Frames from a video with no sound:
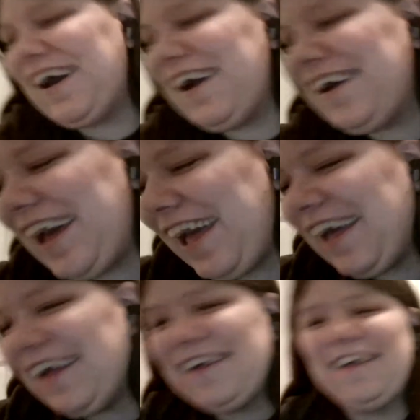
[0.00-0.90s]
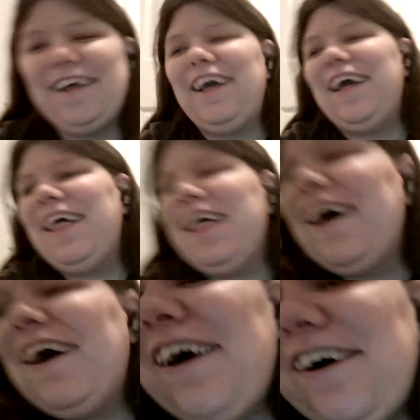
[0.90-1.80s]
Okay.
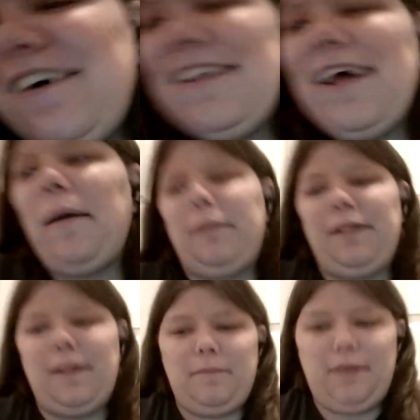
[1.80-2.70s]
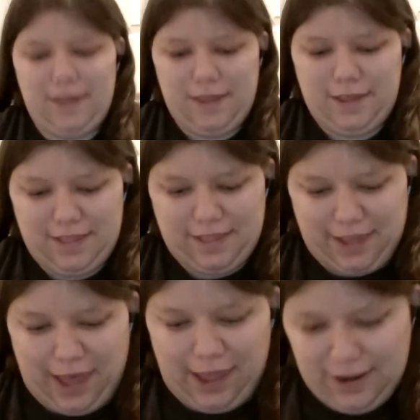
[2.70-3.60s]
Hold up.
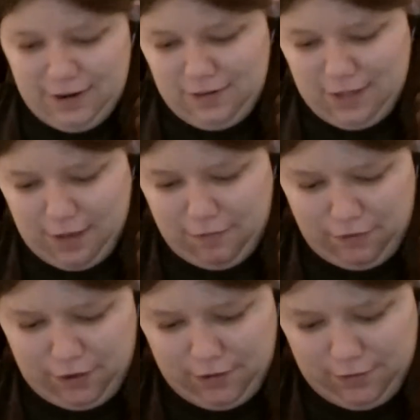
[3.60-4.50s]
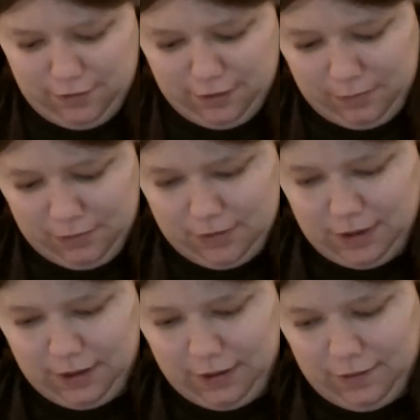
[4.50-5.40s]
I can do that for you. Just give me a sec
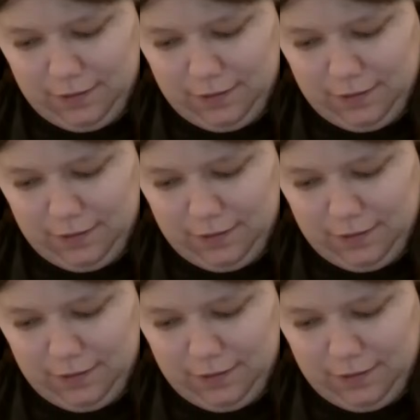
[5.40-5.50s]
here.